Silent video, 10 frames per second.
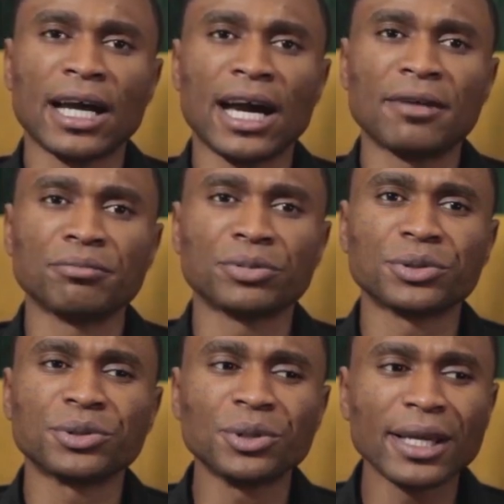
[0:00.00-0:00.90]
and
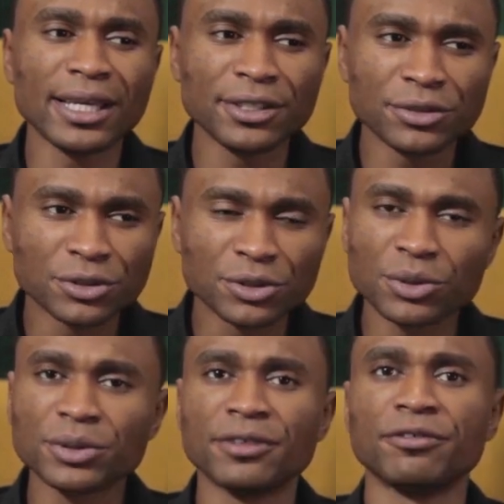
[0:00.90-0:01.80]
praying through the